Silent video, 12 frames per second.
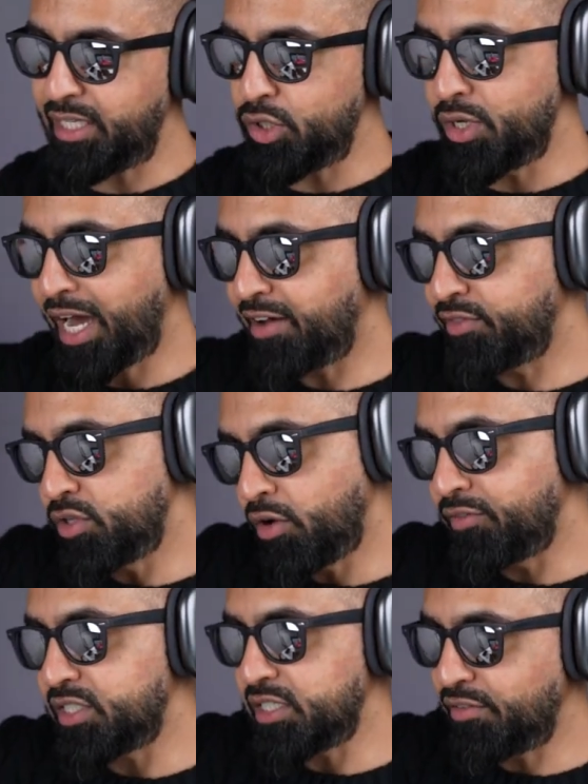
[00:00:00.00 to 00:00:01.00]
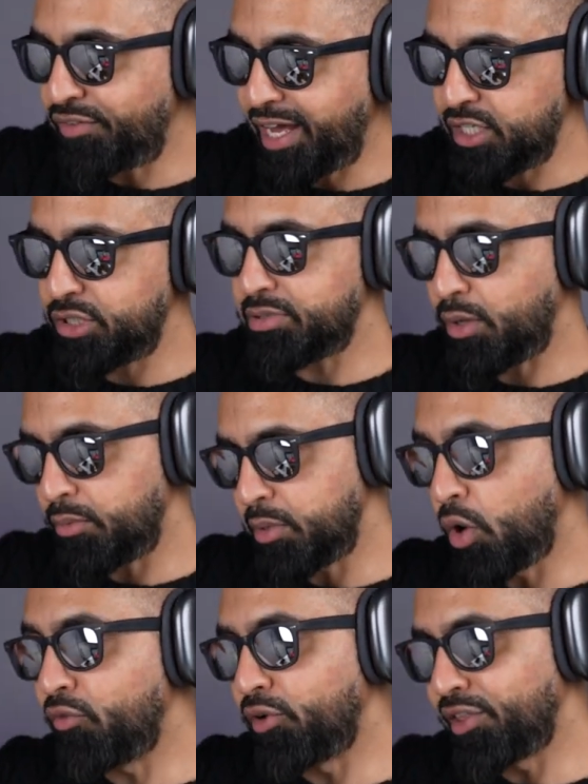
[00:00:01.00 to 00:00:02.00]
Then you'd have obviously the flagships that would be
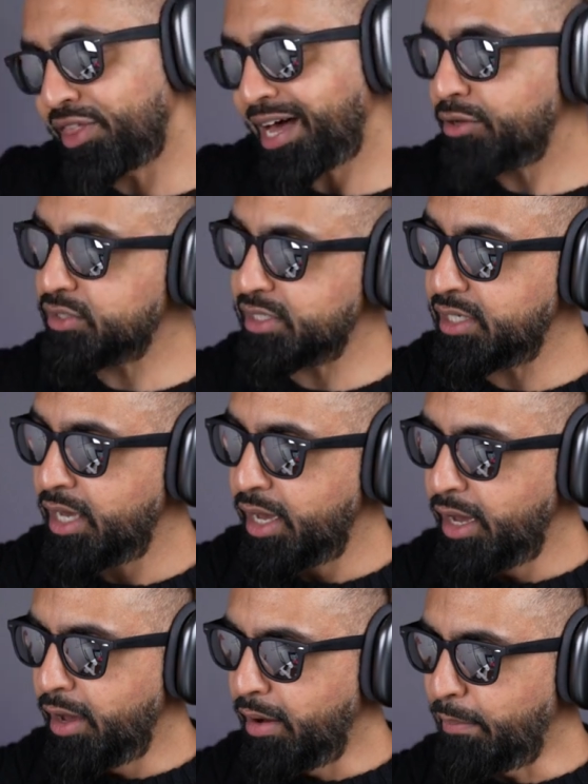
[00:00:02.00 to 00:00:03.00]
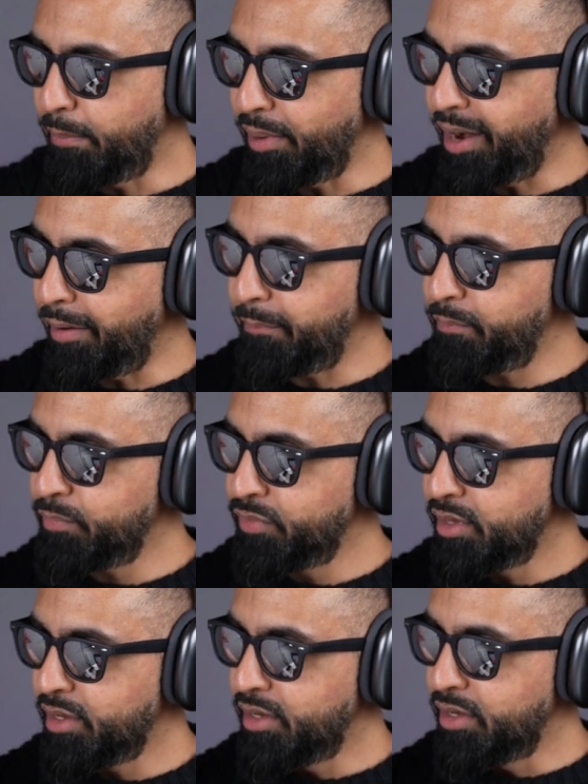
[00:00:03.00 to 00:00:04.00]
over 1,000. But
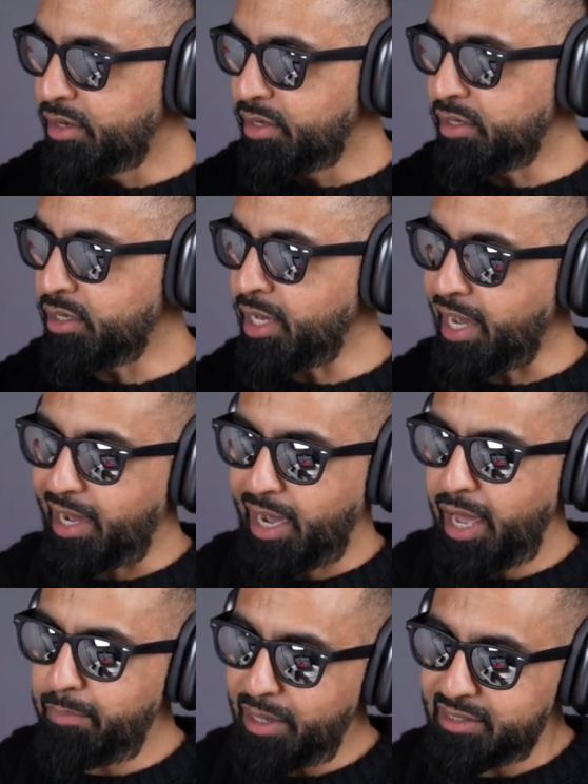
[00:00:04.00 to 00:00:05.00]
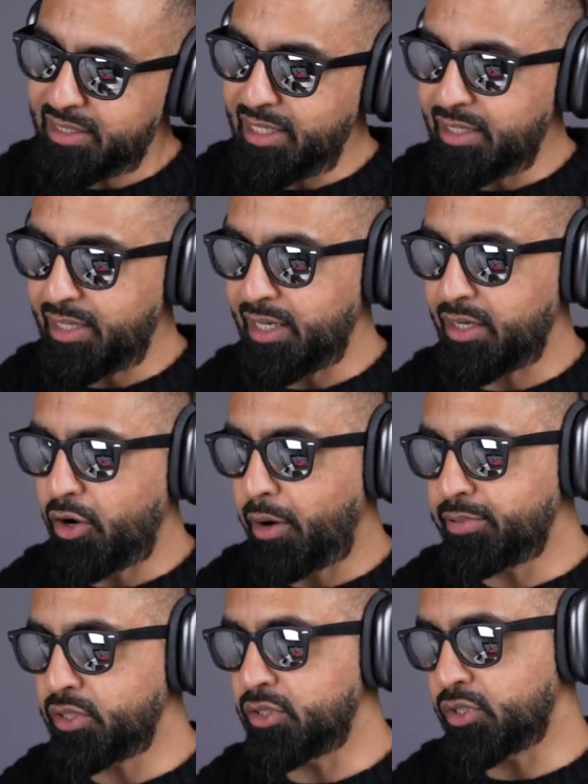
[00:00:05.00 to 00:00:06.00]
yeah, I personally think
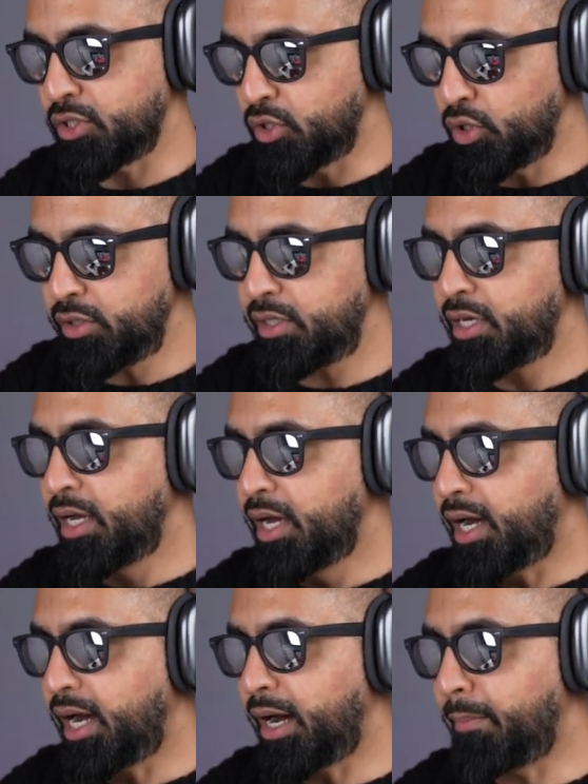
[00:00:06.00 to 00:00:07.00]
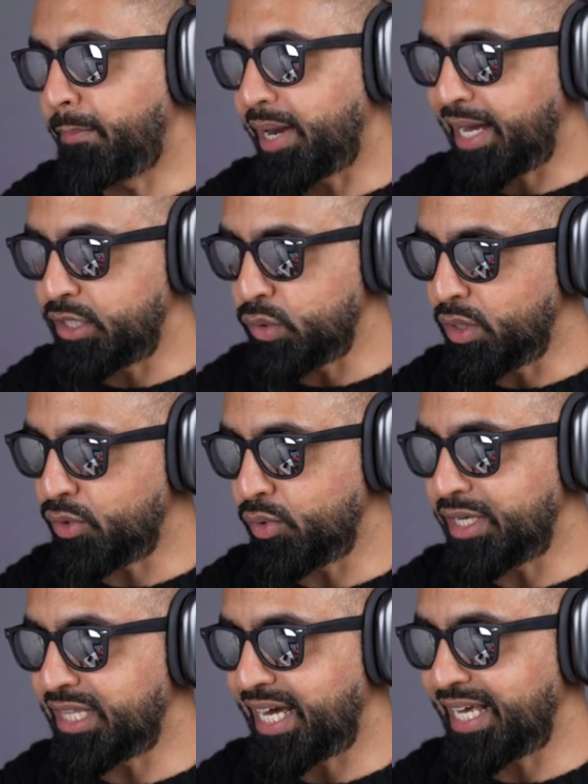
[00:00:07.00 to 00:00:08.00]
options are good, but I do
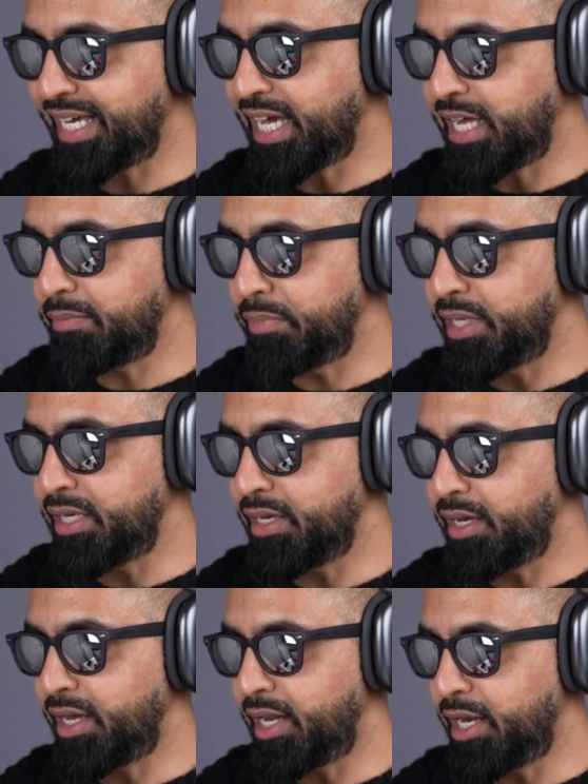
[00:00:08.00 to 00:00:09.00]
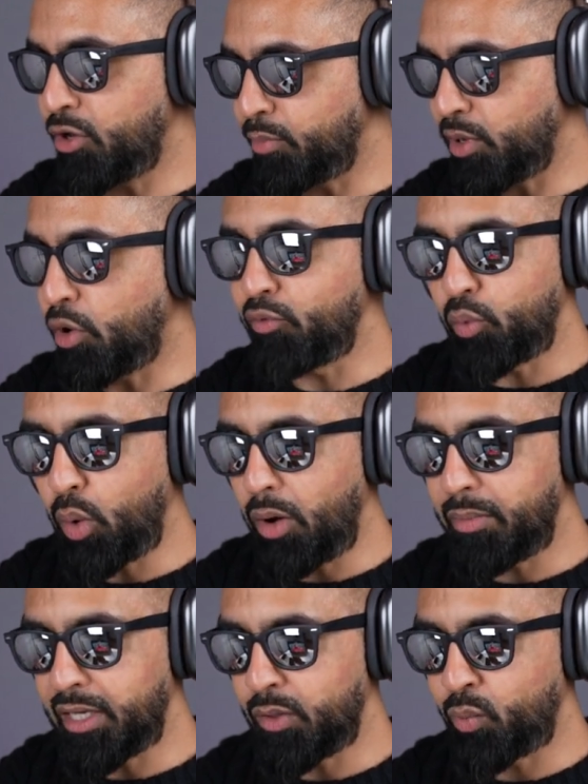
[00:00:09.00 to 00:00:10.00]
agree that it can be a little bit
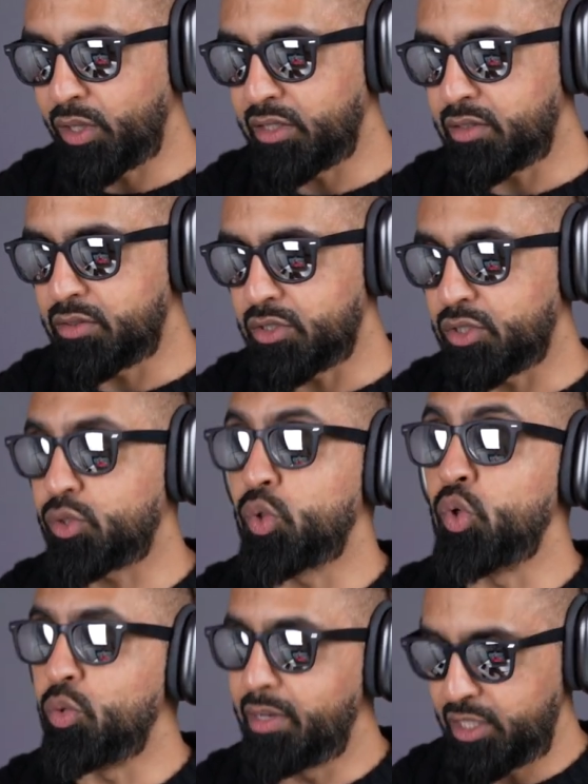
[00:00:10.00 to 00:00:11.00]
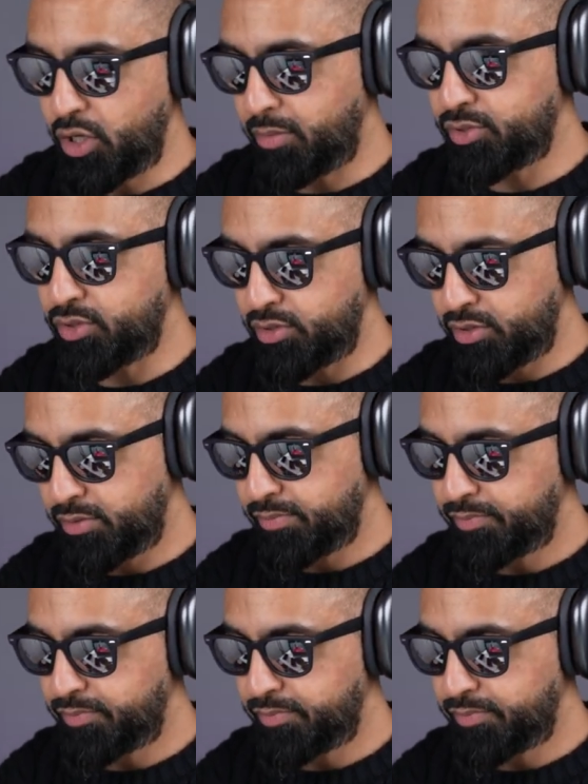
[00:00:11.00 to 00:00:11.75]
overwhelming with just too many options.